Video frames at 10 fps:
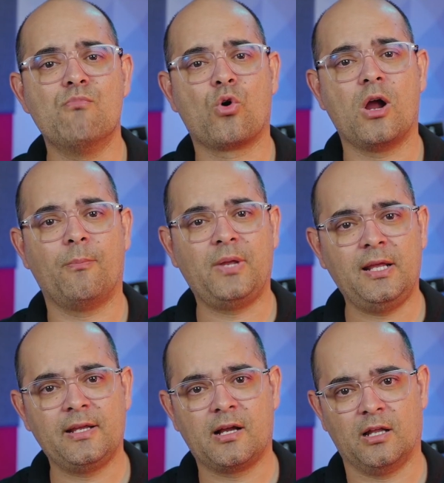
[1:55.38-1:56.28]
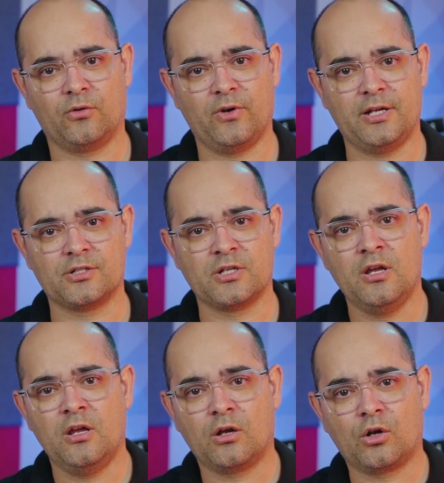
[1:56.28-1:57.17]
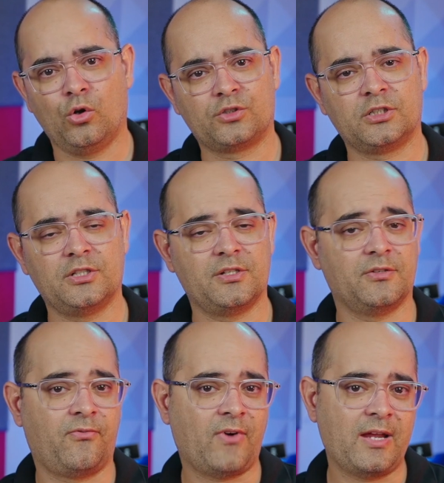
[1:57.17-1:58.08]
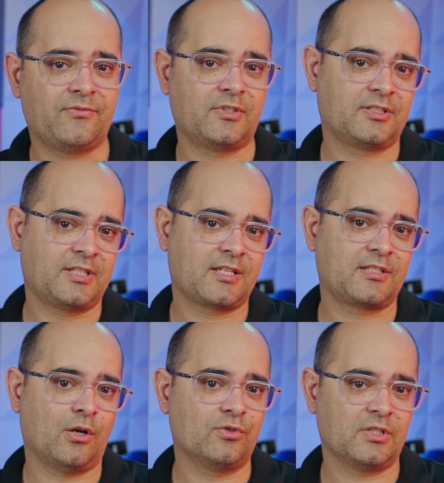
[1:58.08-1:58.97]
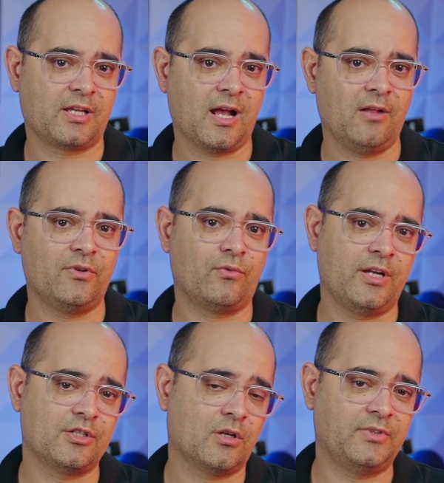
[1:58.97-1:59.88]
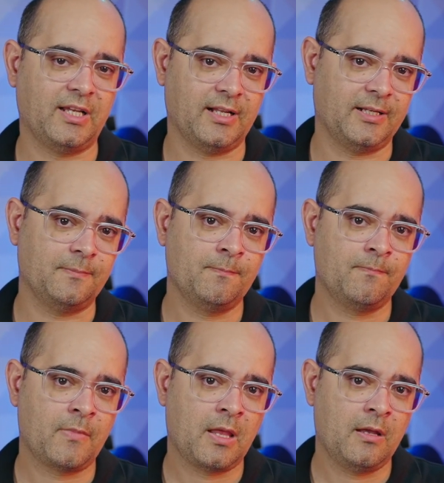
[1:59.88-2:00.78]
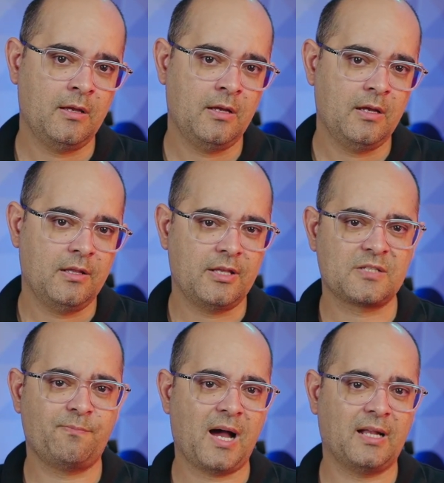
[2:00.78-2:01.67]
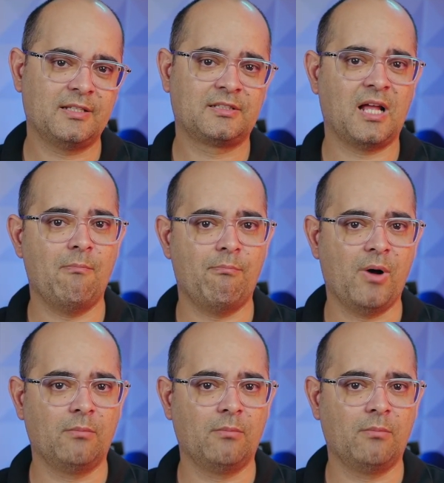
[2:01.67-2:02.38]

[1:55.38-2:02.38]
a more appealing color range, closer to the 5 to 6,000 Kelvin range of daylight. This ballast and